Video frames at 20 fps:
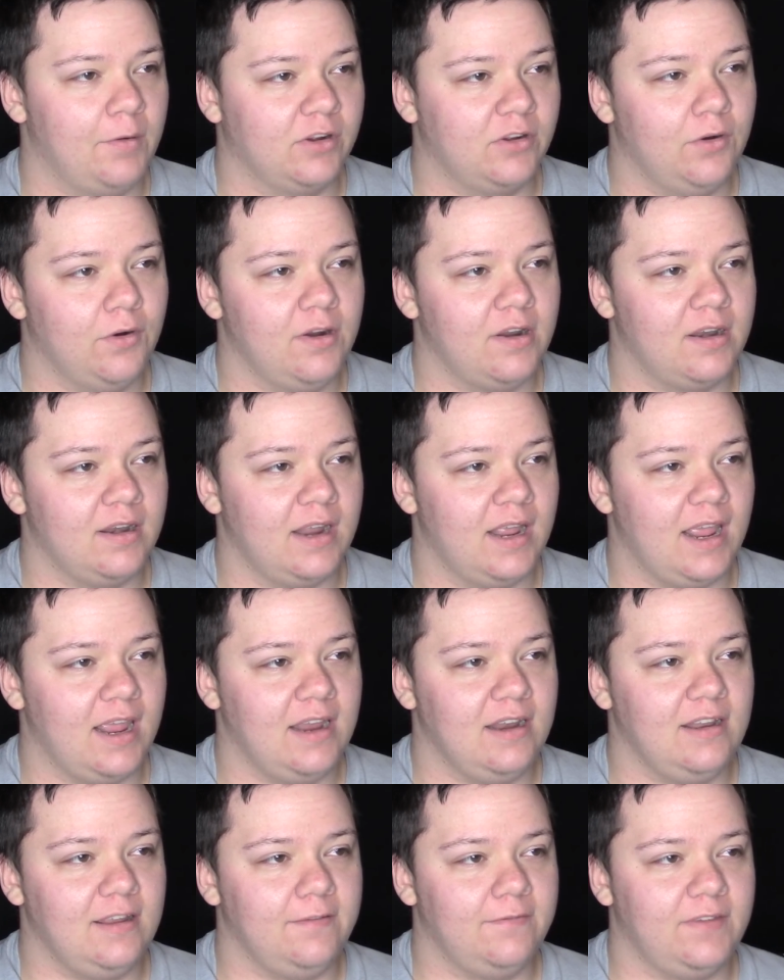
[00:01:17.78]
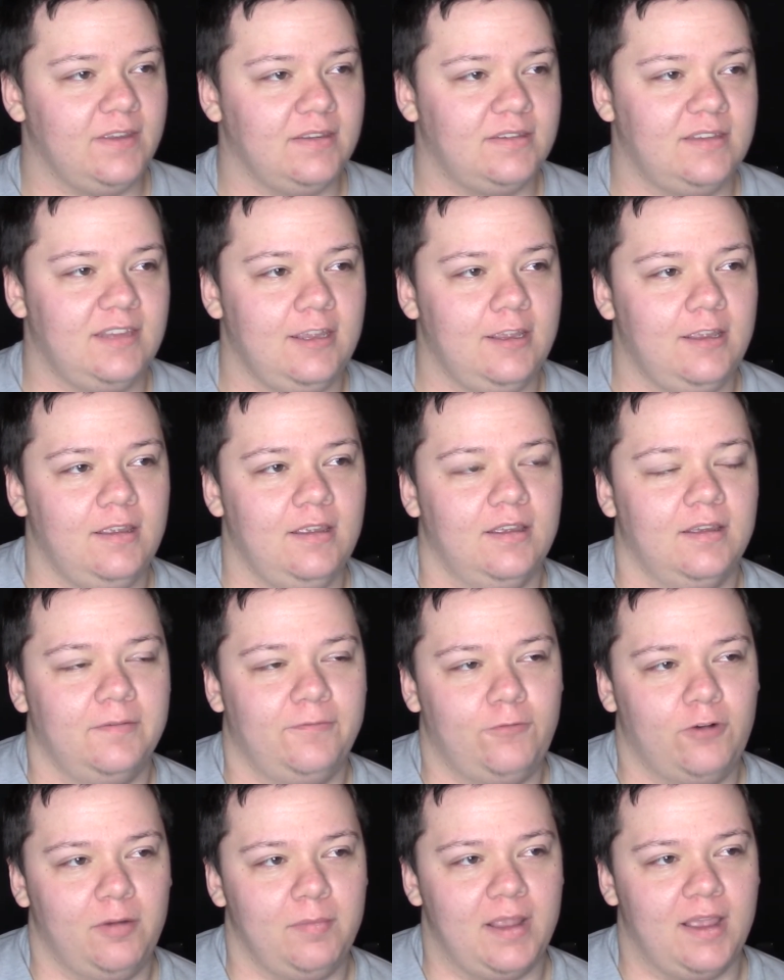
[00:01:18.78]
record in ADVC
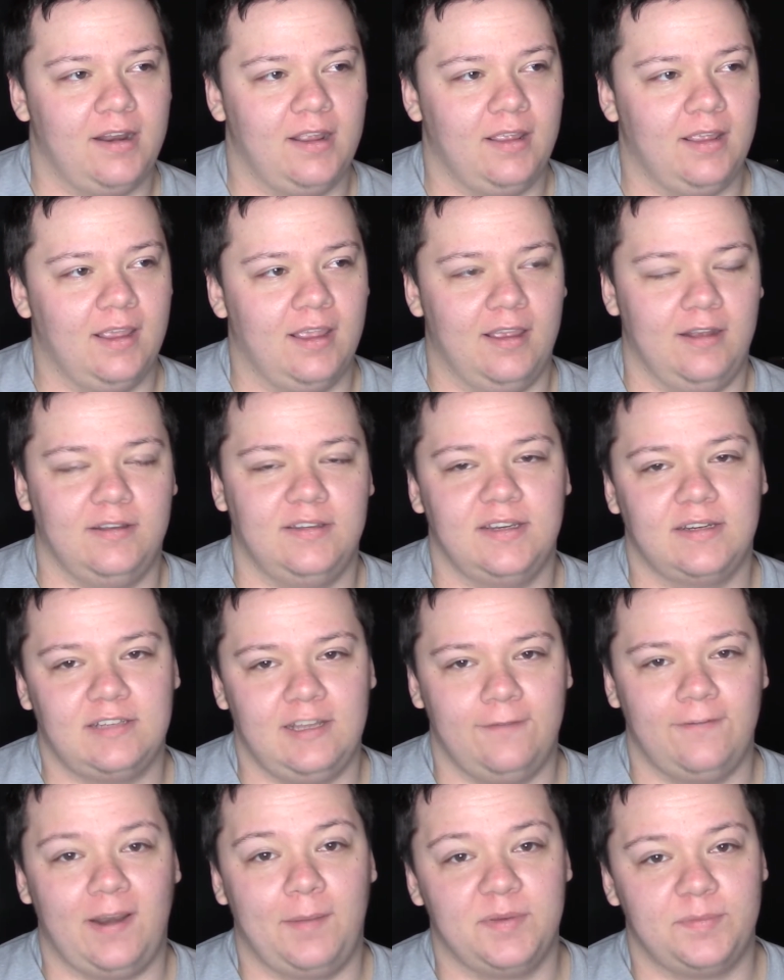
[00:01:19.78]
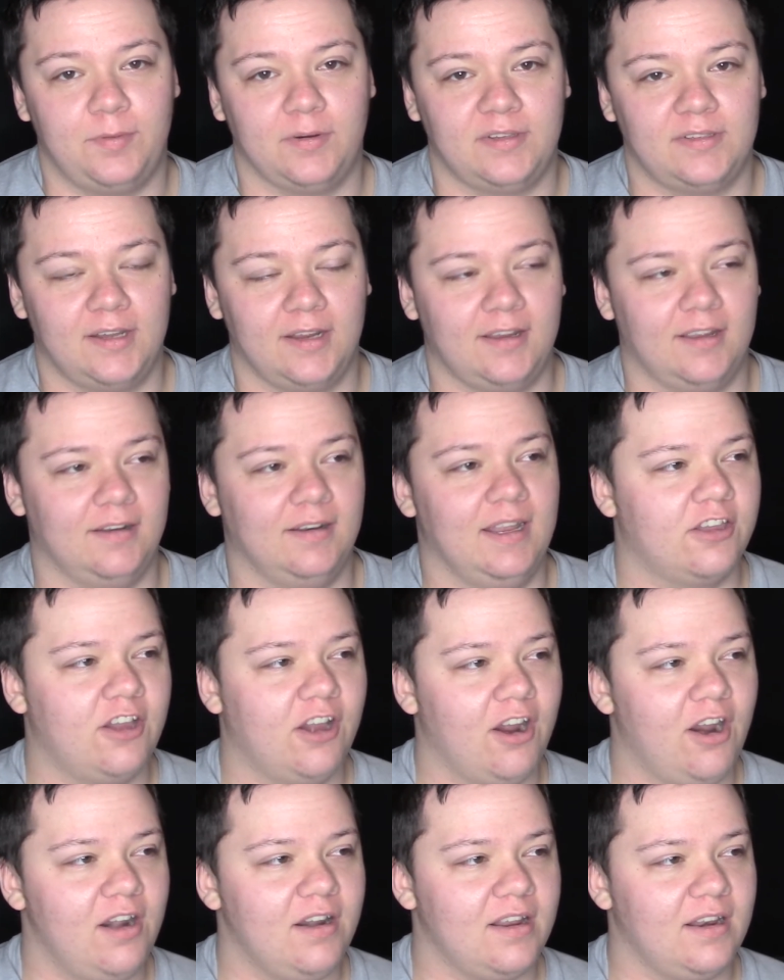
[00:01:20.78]
formatting at 60 frames per second. The
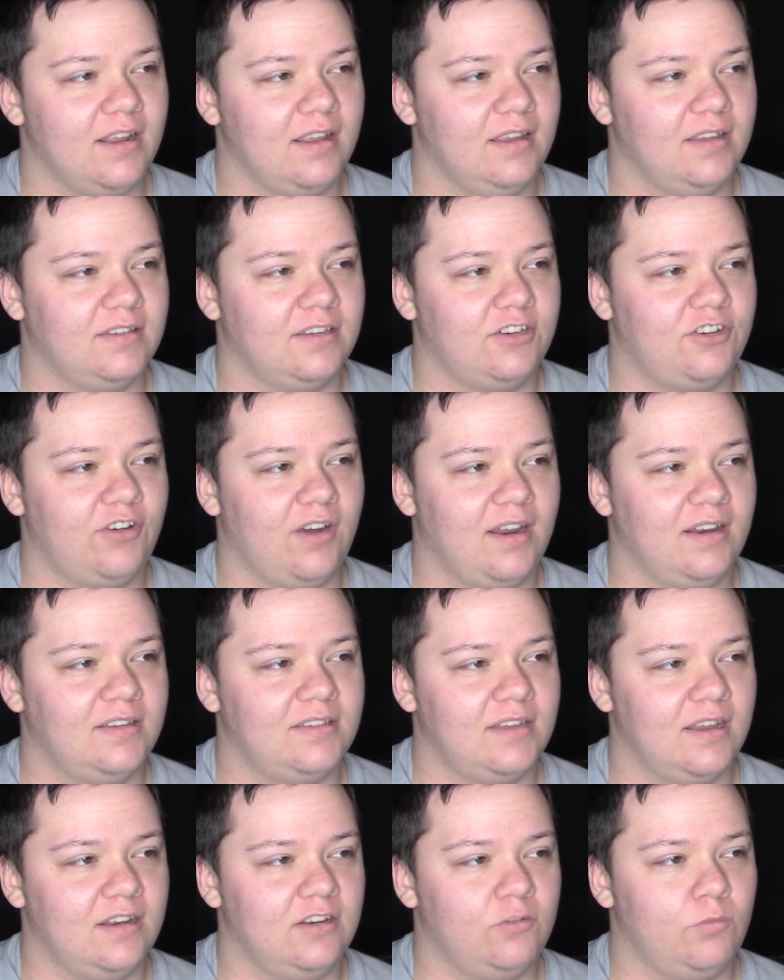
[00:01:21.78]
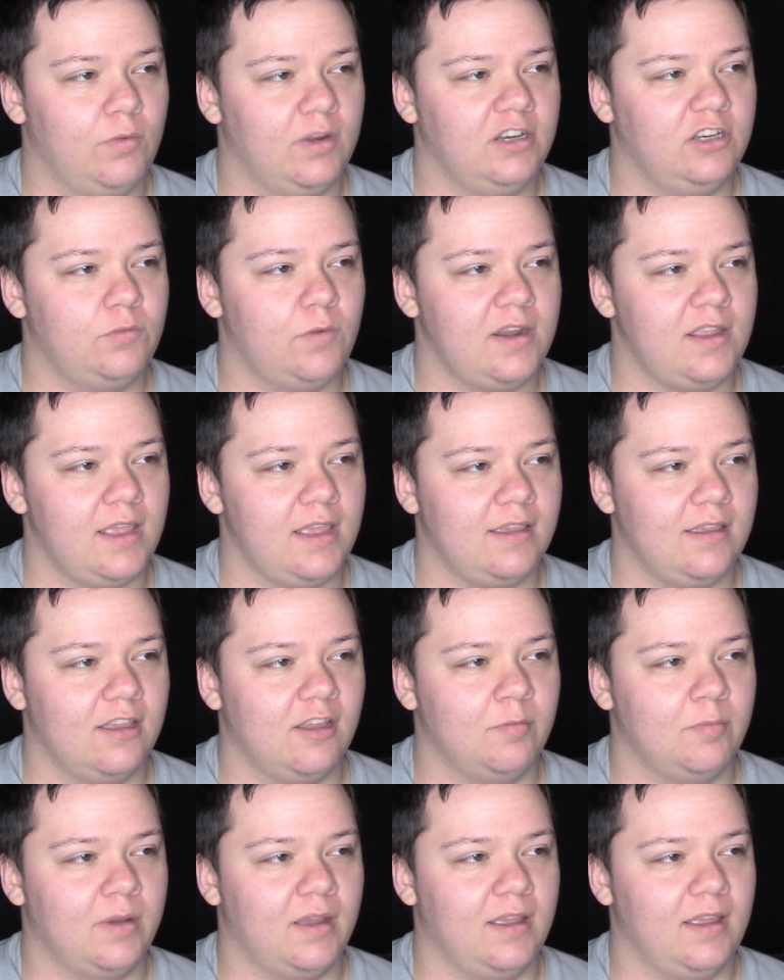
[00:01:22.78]
card in it is a Transcend
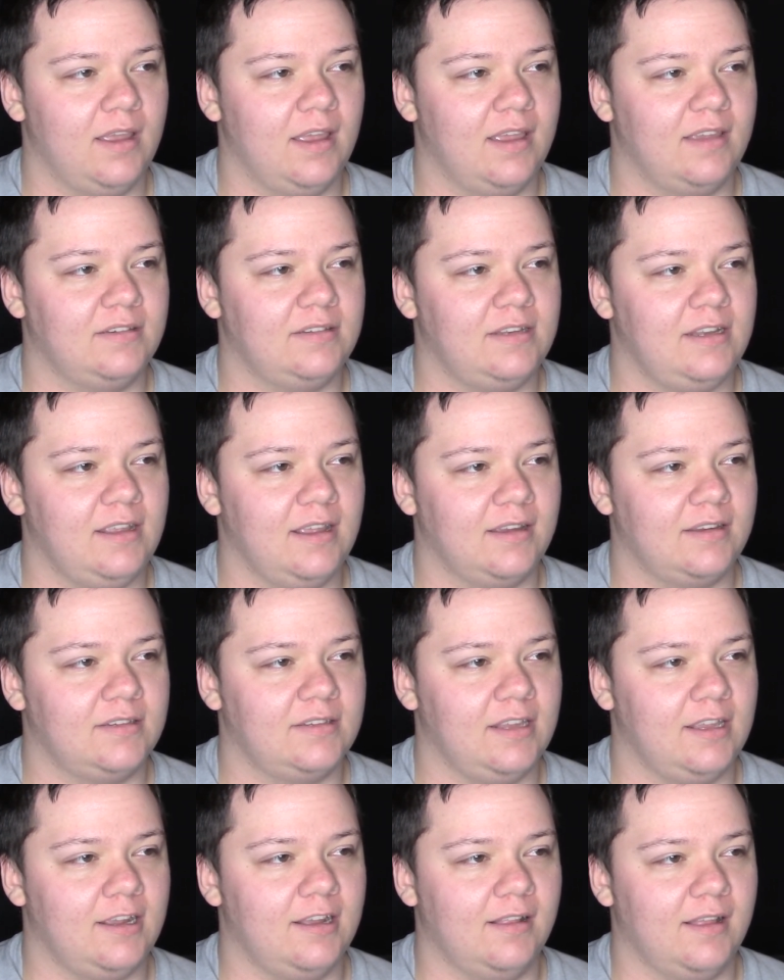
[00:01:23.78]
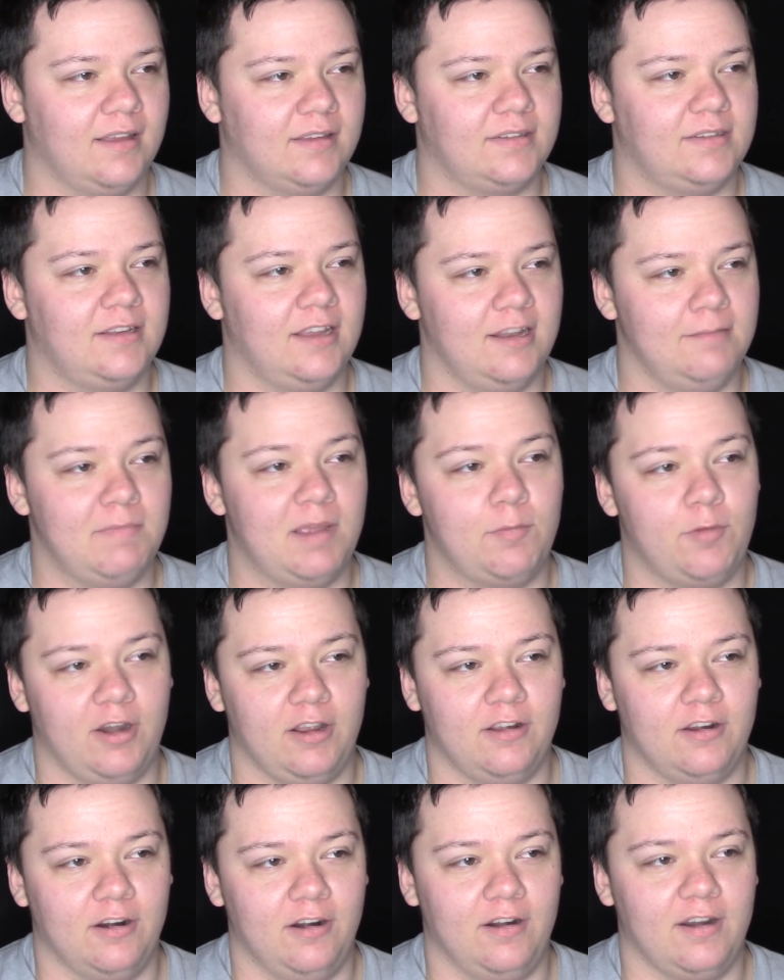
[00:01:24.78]
128GB SDXC Class 10
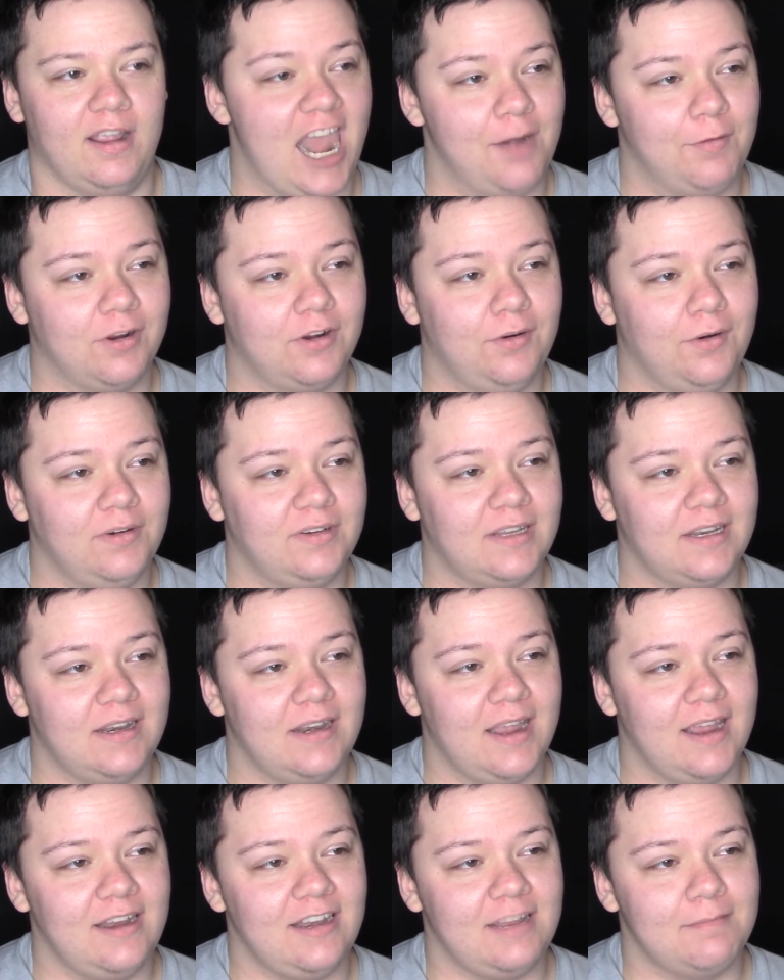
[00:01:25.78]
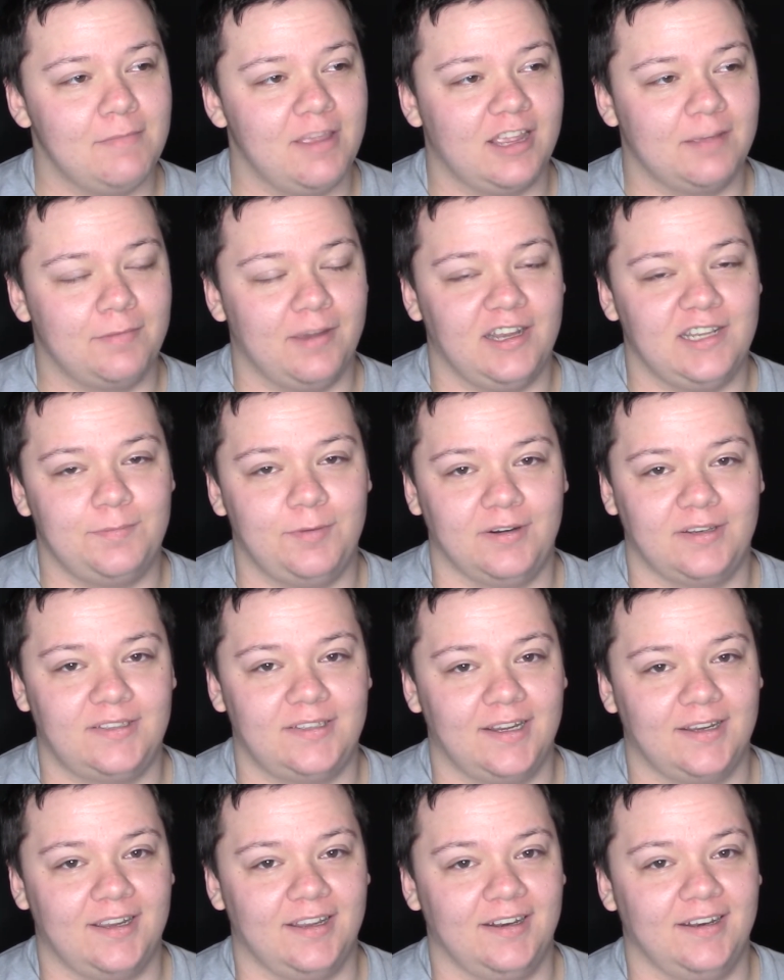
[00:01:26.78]
memory card, and it records at 90 megabytes per
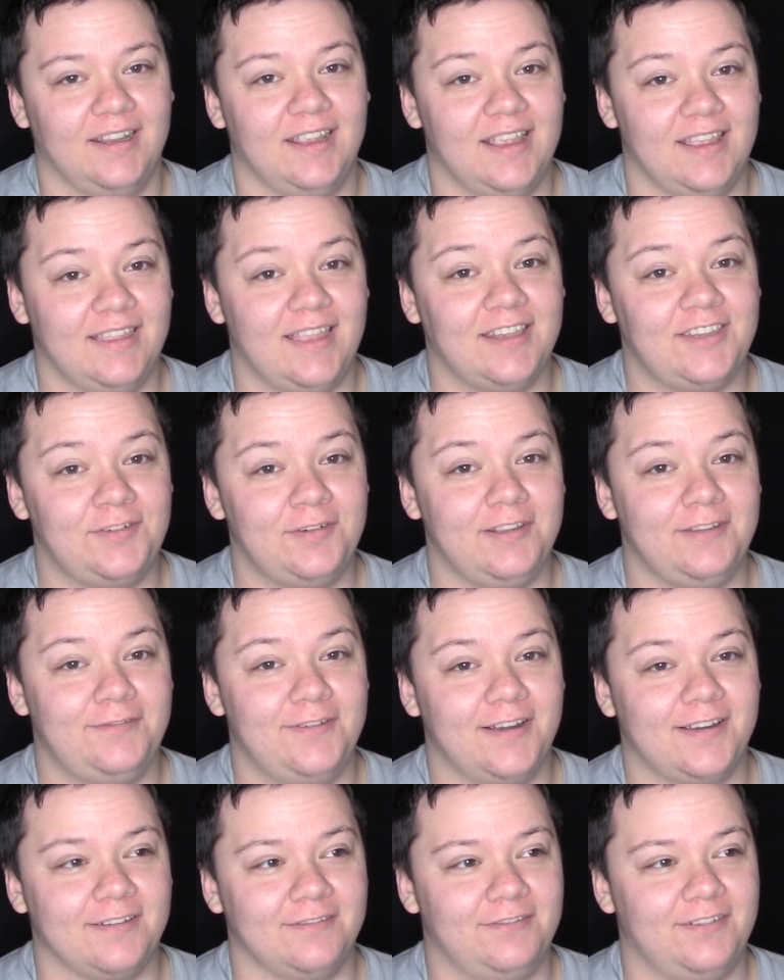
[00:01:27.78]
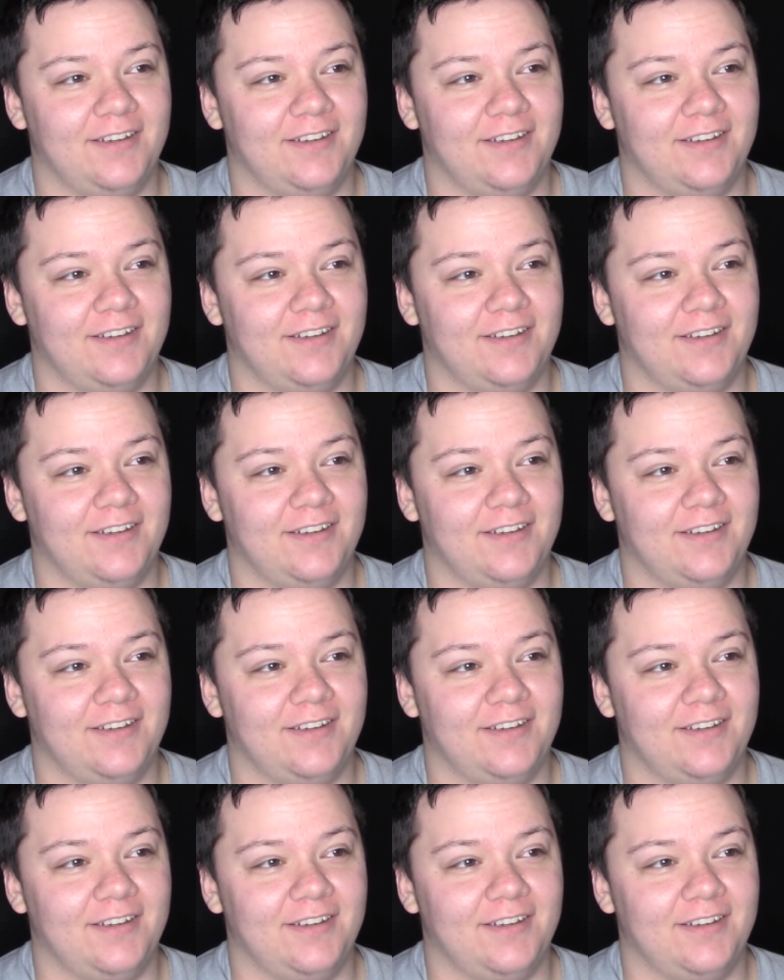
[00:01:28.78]
second. That's really fucking